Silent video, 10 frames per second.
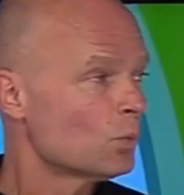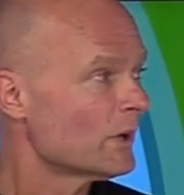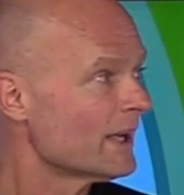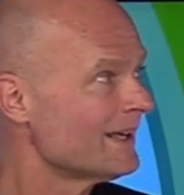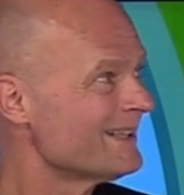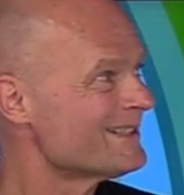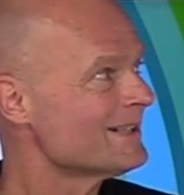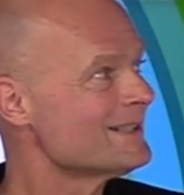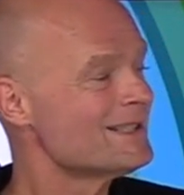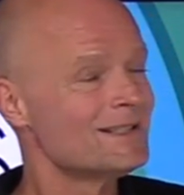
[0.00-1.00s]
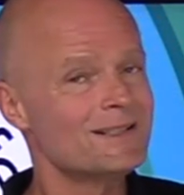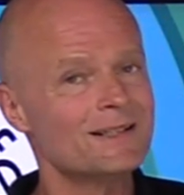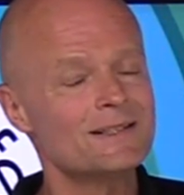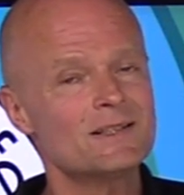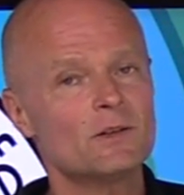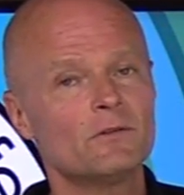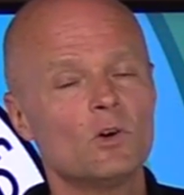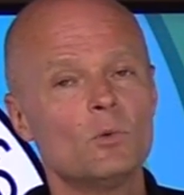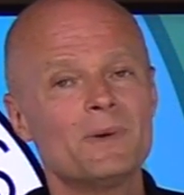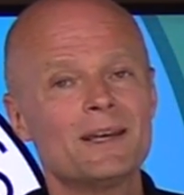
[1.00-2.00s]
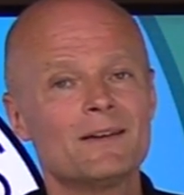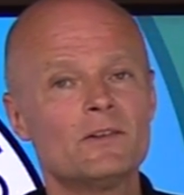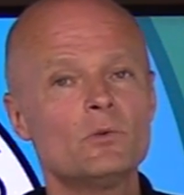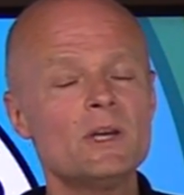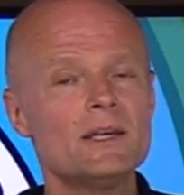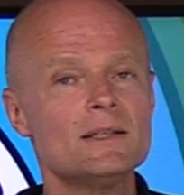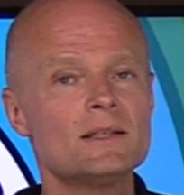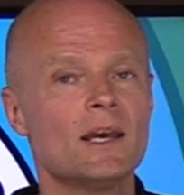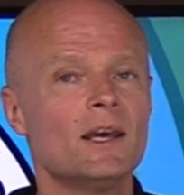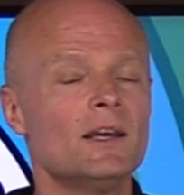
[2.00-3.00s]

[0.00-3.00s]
we're getting tons and tons of omega-3s,